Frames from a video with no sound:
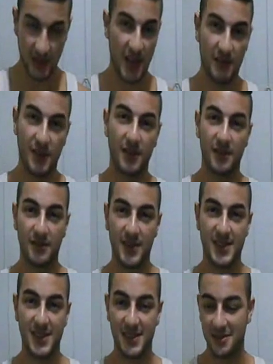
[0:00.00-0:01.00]
and having
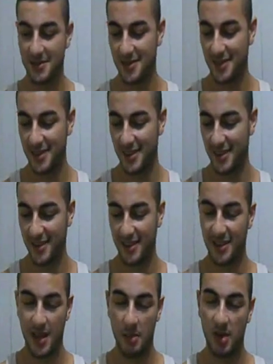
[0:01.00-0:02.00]

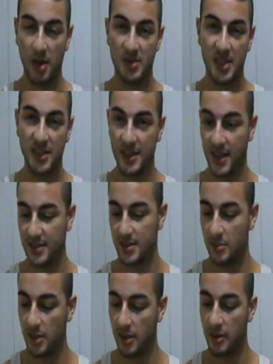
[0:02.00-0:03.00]
an epilepsy attacks in
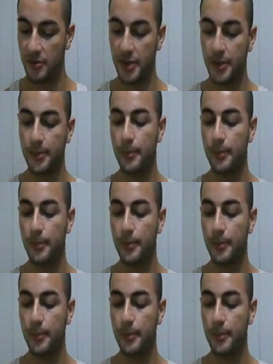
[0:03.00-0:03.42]
the middle of the ring.